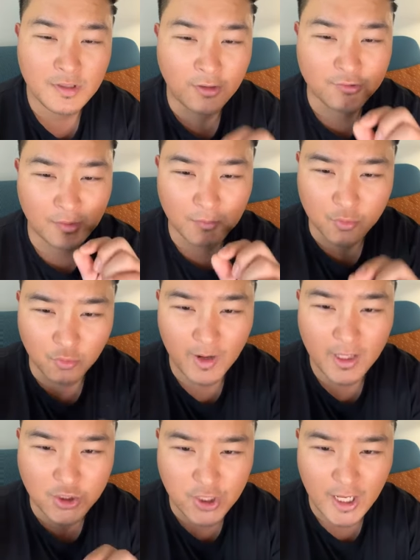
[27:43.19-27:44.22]
There's some
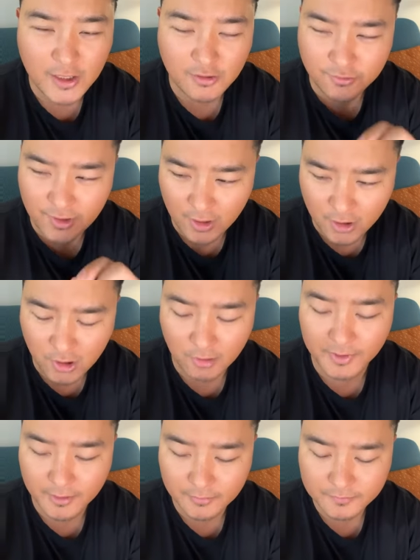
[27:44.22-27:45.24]
great changes that are
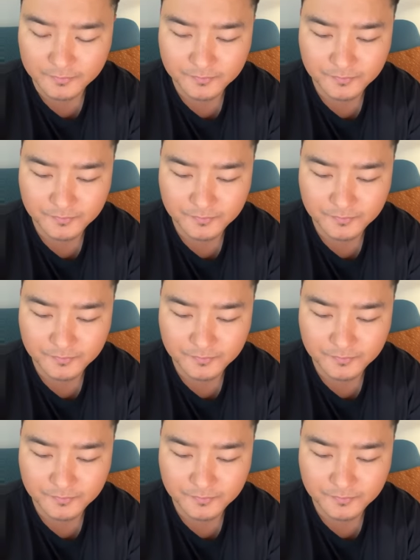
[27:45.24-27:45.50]
coming.